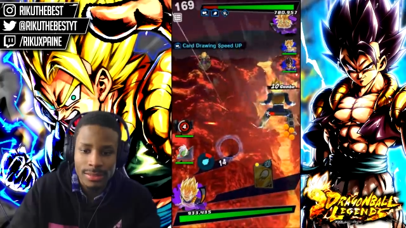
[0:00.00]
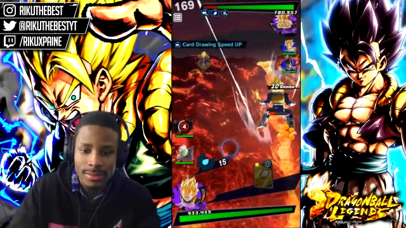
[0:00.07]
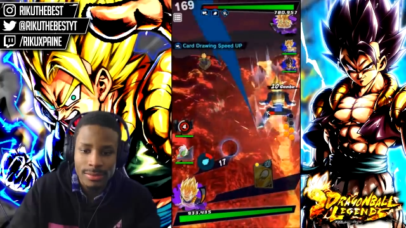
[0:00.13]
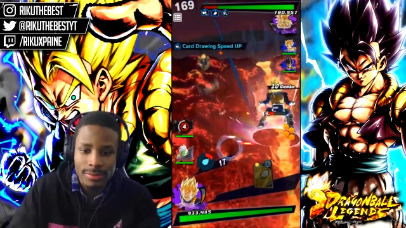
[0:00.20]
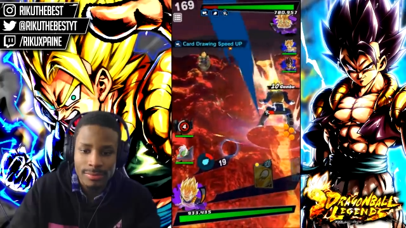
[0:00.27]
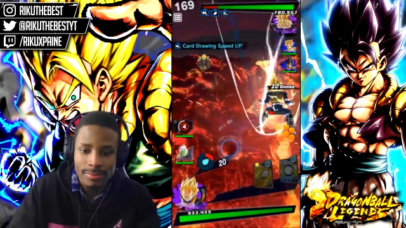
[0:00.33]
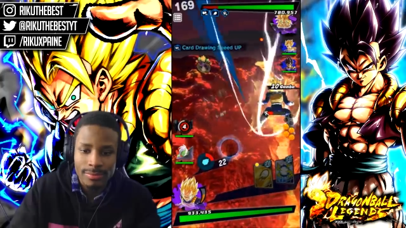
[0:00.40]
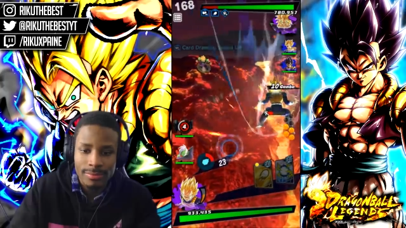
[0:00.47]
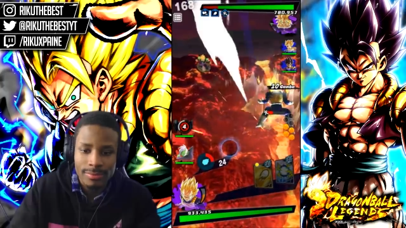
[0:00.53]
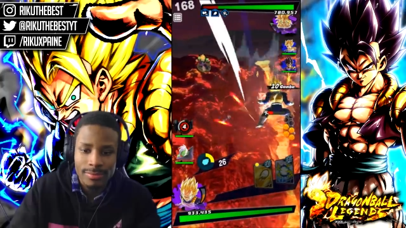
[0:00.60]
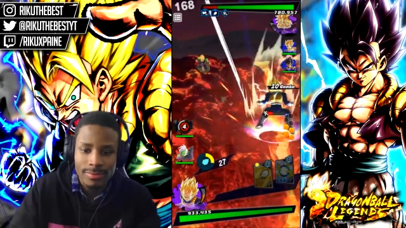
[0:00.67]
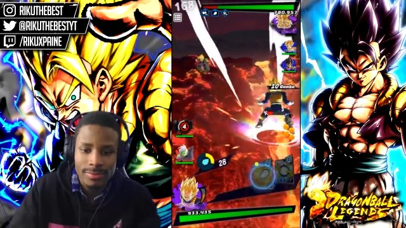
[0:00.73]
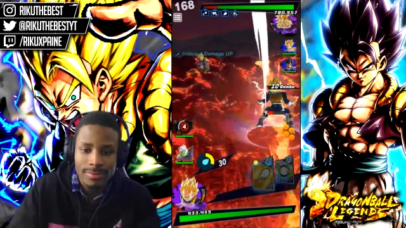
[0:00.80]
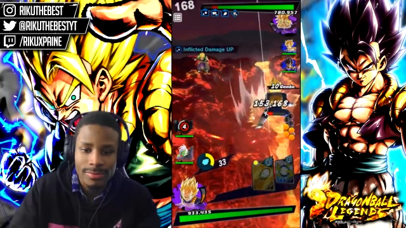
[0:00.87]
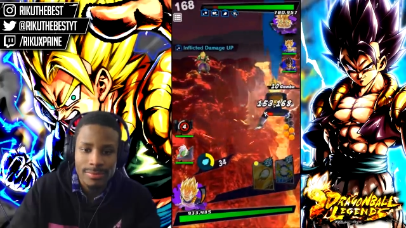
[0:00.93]

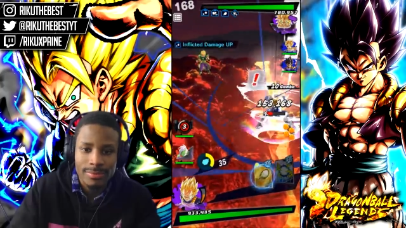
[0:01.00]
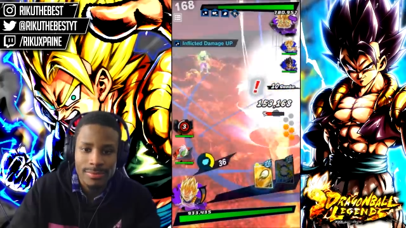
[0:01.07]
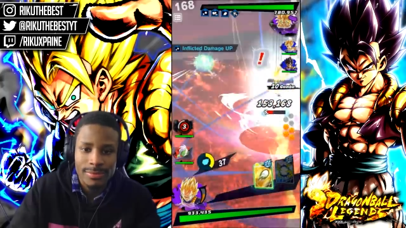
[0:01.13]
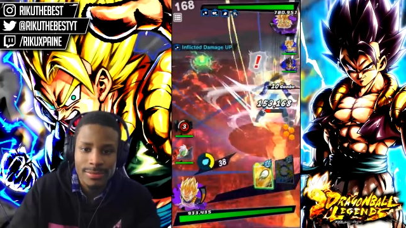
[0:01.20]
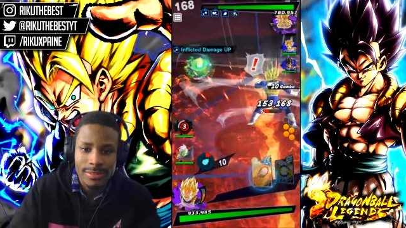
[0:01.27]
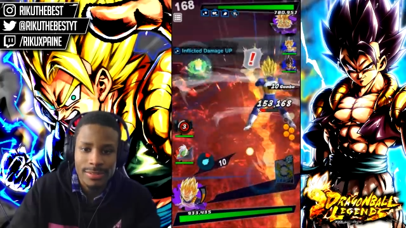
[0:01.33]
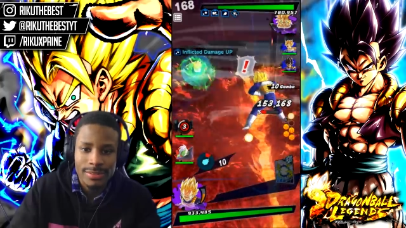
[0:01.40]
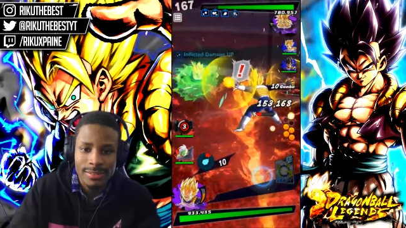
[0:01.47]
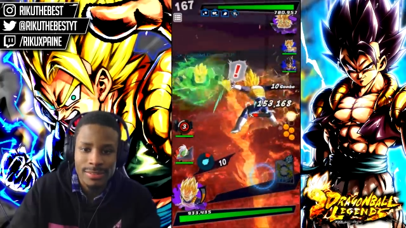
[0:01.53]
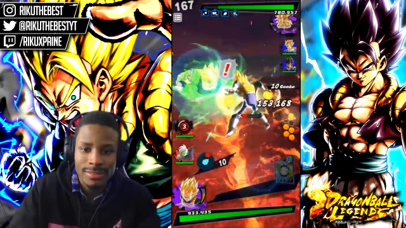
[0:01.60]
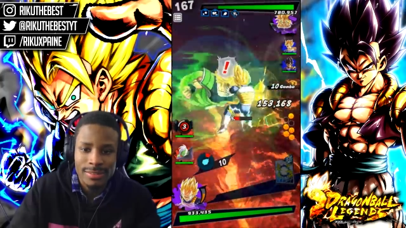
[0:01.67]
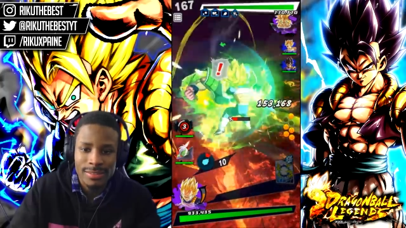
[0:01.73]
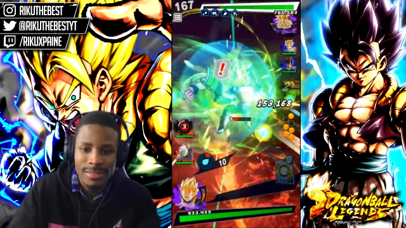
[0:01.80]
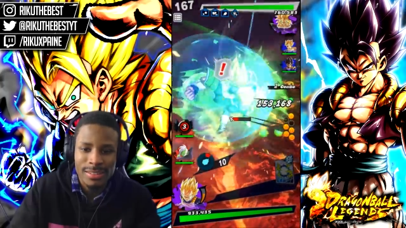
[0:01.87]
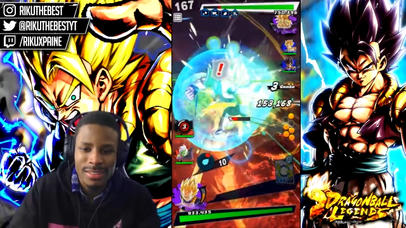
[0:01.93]

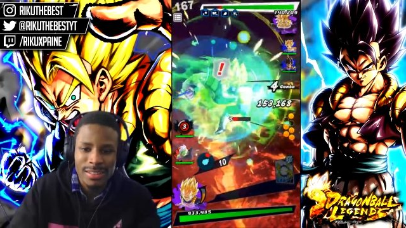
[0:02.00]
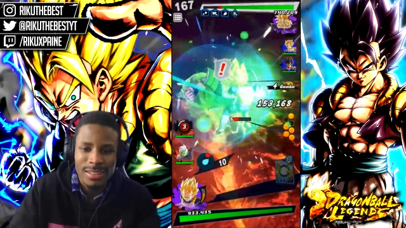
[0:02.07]
[no speech]